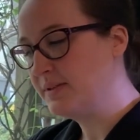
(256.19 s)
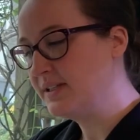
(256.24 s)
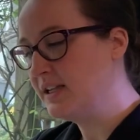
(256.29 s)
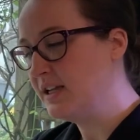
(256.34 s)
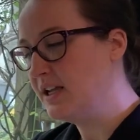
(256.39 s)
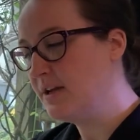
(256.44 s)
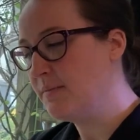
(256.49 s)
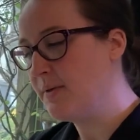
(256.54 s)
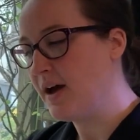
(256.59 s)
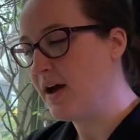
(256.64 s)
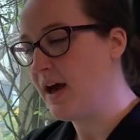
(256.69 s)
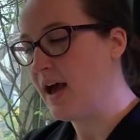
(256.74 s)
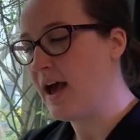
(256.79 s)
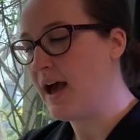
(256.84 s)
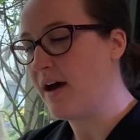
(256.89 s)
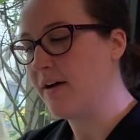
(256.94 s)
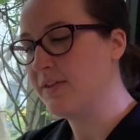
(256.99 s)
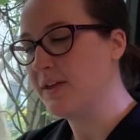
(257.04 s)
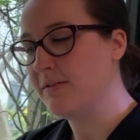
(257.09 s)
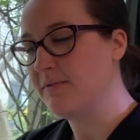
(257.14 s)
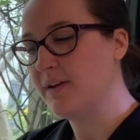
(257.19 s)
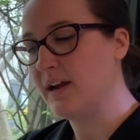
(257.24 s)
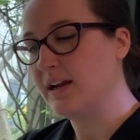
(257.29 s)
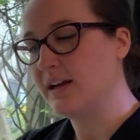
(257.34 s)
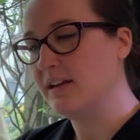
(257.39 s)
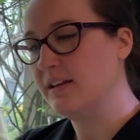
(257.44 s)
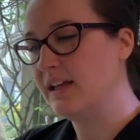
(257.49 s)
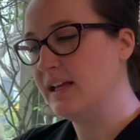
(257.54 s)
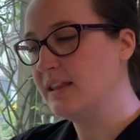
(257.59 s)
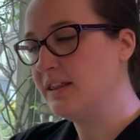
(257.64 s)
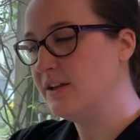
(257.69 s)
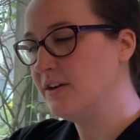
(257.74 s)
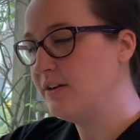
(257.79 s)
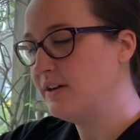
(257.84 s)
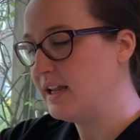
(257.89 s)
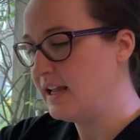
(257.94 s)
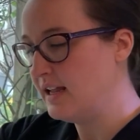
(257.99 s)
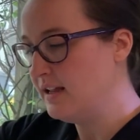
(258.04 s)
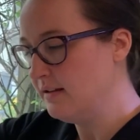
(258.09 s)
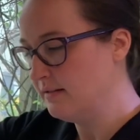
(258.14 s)
think about how they regulate their
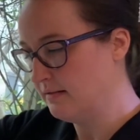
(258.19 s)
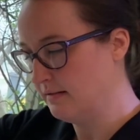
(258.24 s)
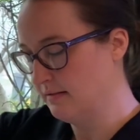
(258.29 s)
heat.